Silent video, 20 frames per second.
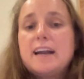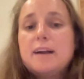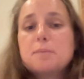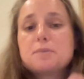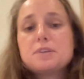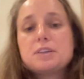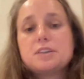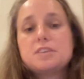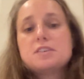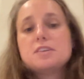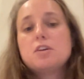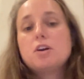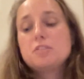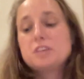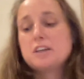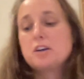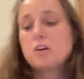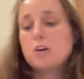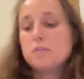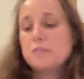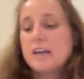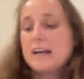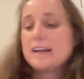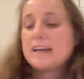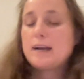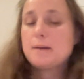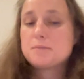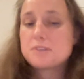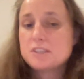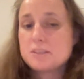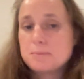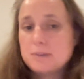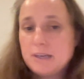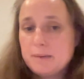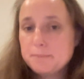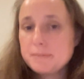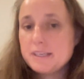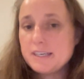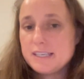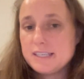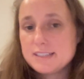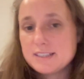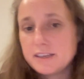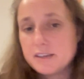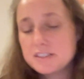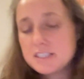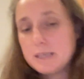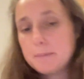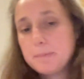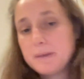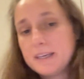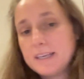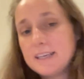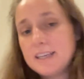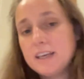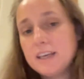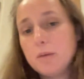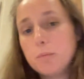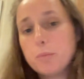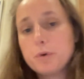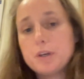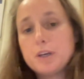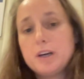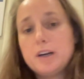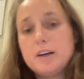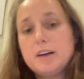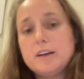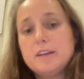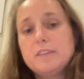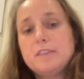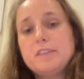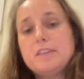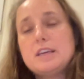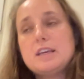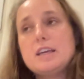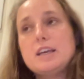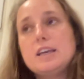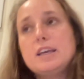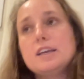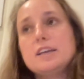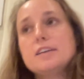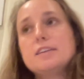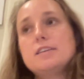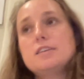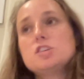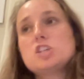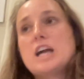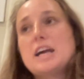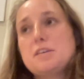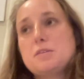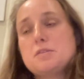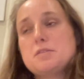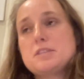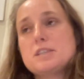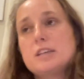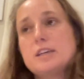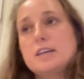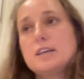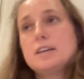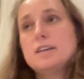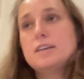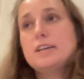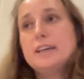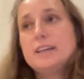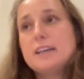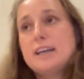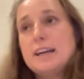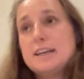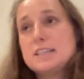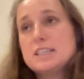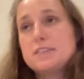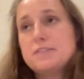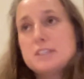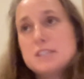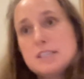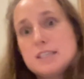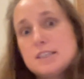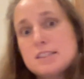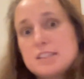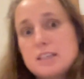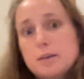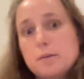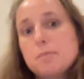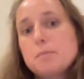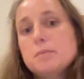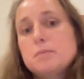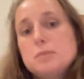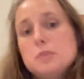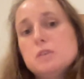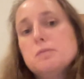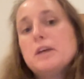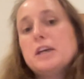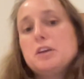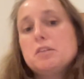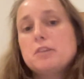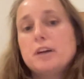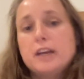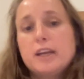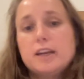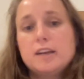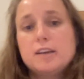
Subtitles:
captured, like on that capture demand piece, like typically, what are the channels and like activities that you're running?